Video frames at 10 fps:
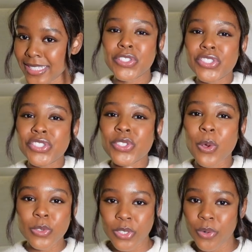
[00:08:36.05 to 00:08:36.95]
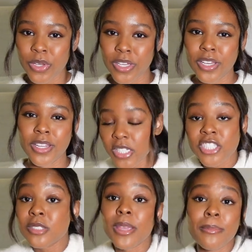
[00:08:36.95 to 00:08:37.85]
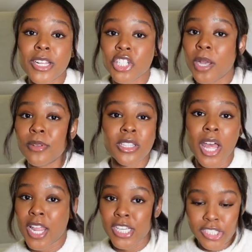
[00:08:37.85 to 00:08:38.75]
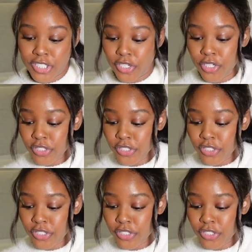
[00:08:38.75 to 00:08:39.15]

So, so good. It just made my job a lot easier.